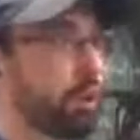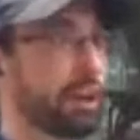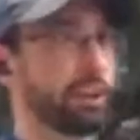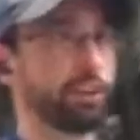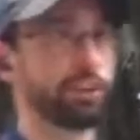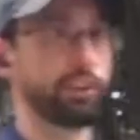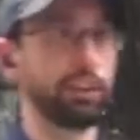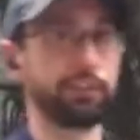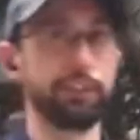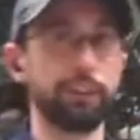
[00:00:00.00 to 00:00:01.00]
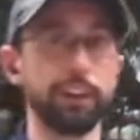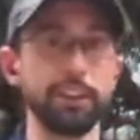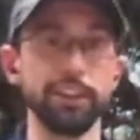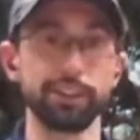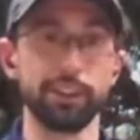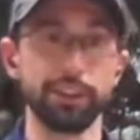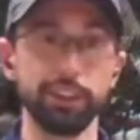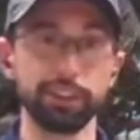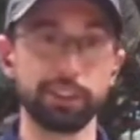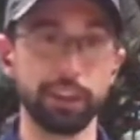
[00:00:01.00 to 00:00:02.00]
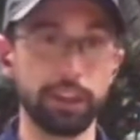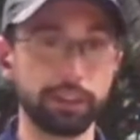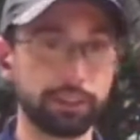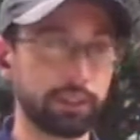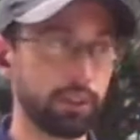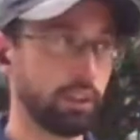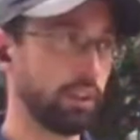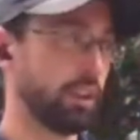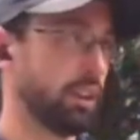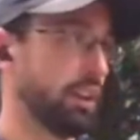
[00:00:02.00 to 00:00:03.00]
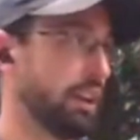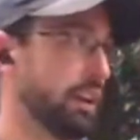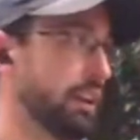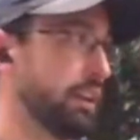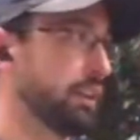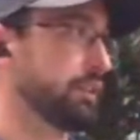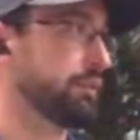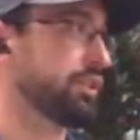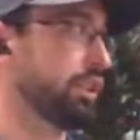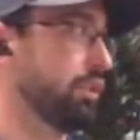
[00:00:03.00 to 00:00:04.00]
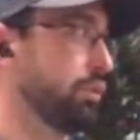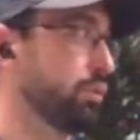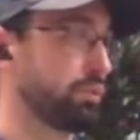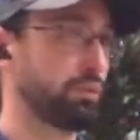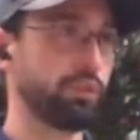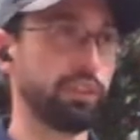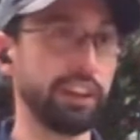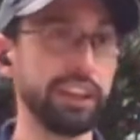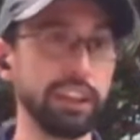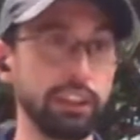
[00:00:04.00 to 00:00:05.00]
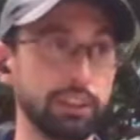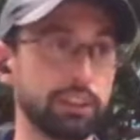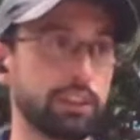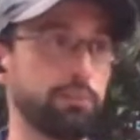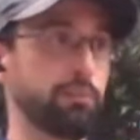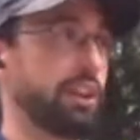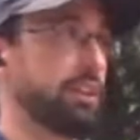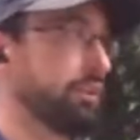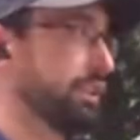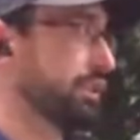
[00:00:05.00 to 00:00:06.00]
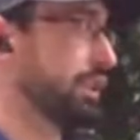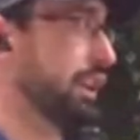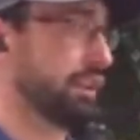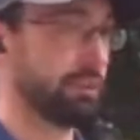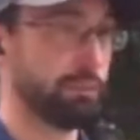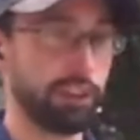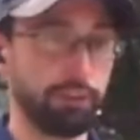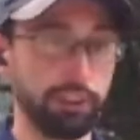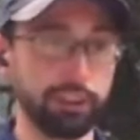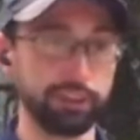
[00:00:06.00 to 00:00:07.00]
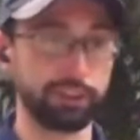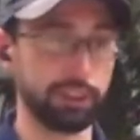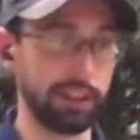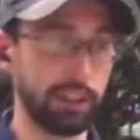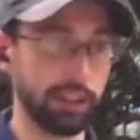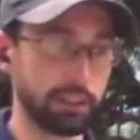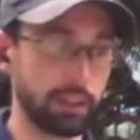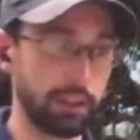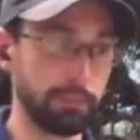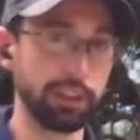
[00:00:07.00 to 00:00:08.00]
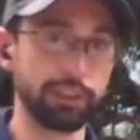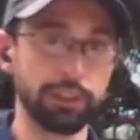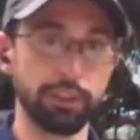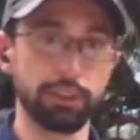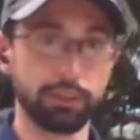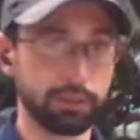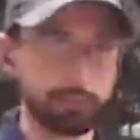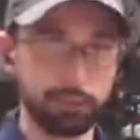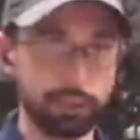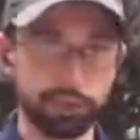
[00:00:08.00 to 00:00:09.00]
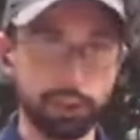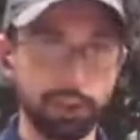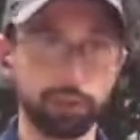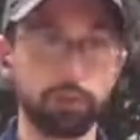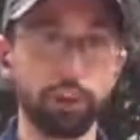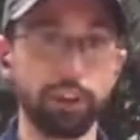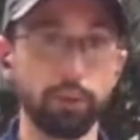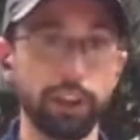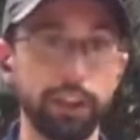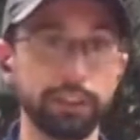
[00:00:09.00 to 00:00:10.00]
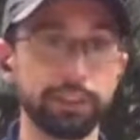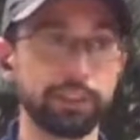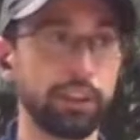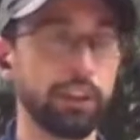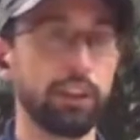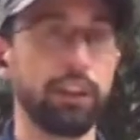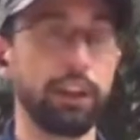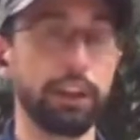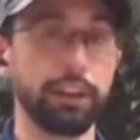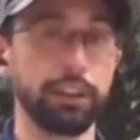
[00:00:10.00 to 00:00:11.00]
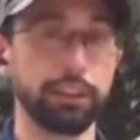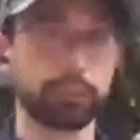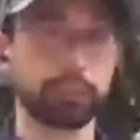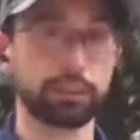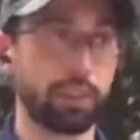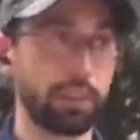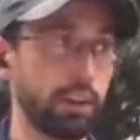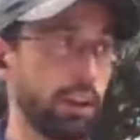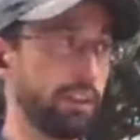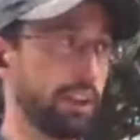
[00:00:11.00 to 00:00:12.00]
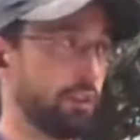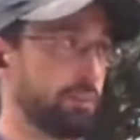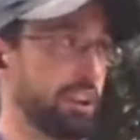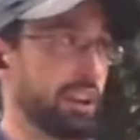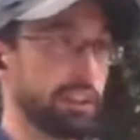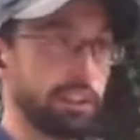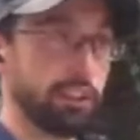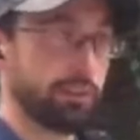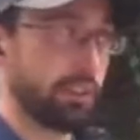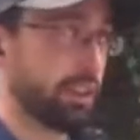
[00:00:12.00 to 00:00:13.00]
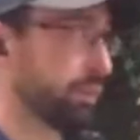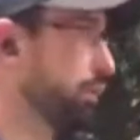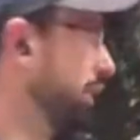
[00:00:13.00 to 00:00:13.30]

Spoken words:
wild, you'll often find these on hillsides. So the heat combined with the stink, combined with the hillside, I imagine that'll travel quite a ways. And that would be ideal for this